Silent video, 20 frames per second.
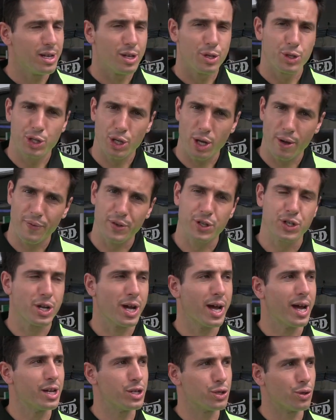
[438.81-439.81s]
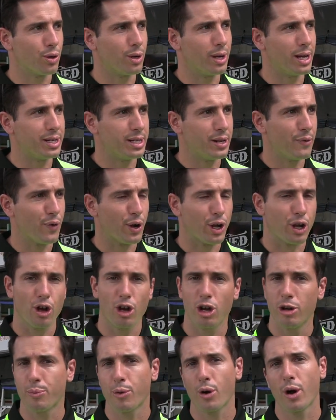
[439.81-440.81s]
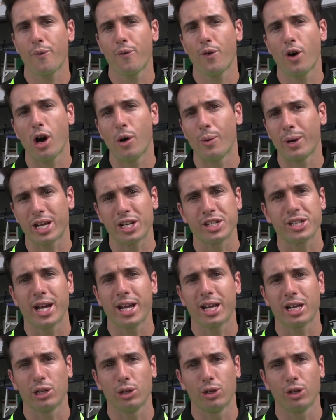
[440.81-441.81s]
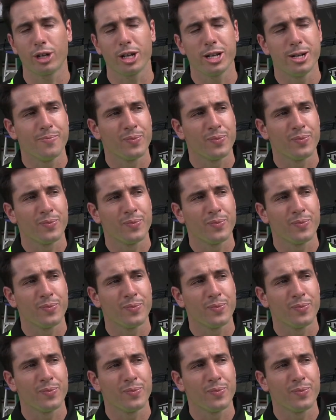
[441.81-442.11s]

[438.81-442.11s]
surface change or a different curb profile, we can take a look.